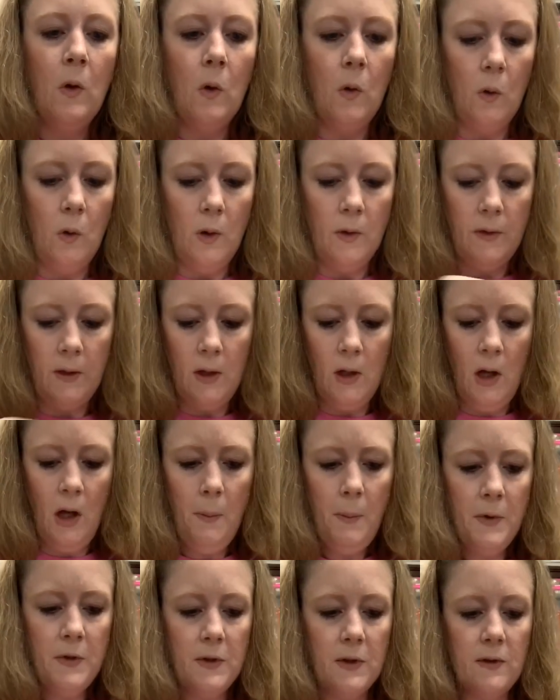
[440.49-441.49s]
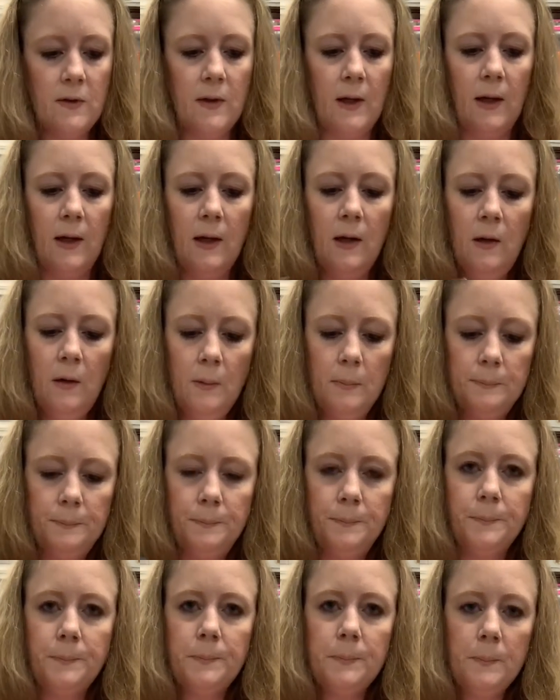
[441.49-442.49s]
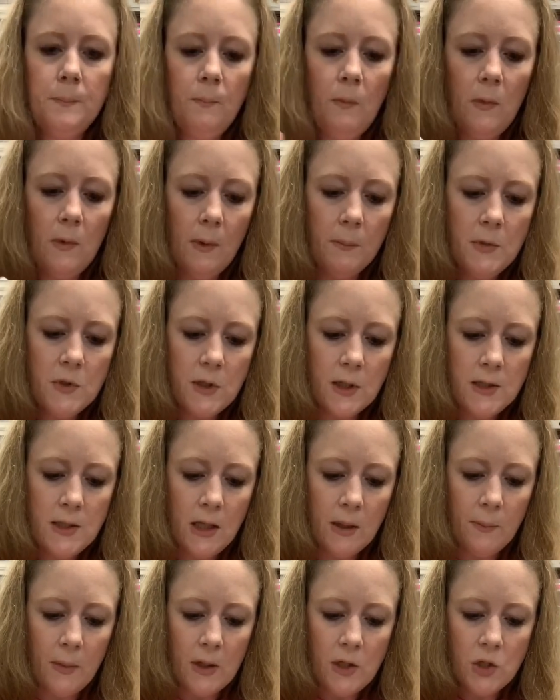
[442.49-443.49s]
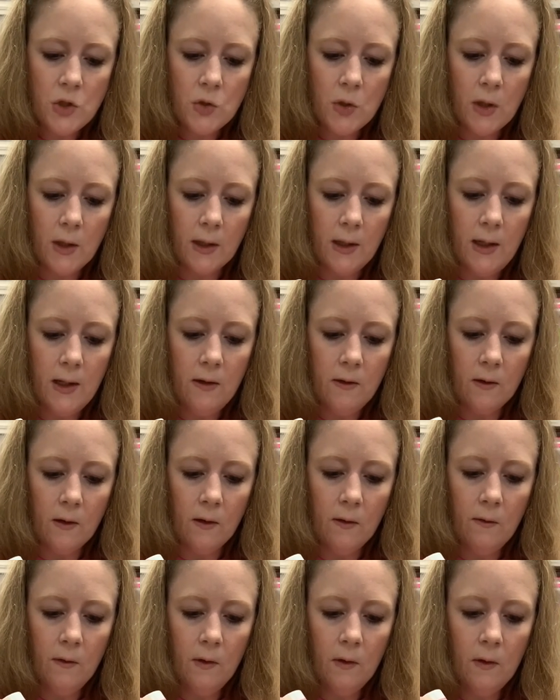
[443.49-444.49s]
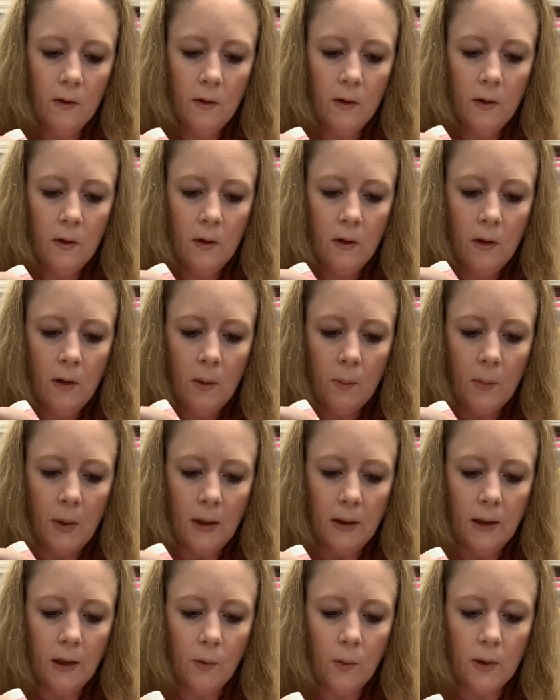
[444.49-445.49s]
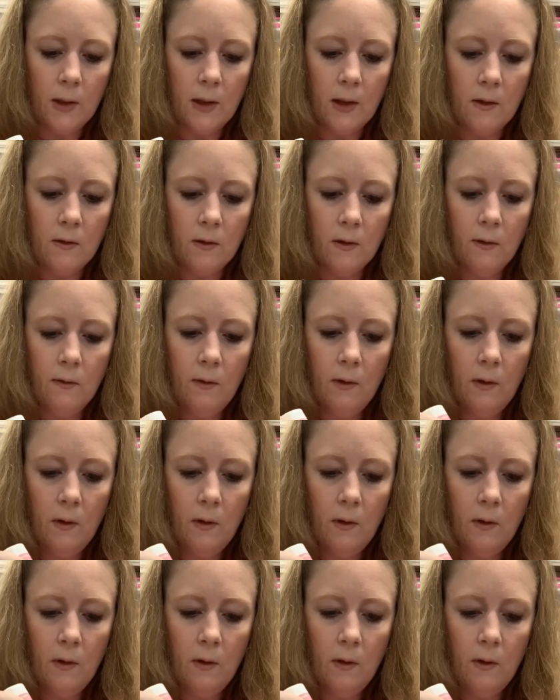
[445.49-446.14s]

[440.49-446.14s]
Or on the opposite side, I'm just going to take my strong adhesive, my liquid adhesive.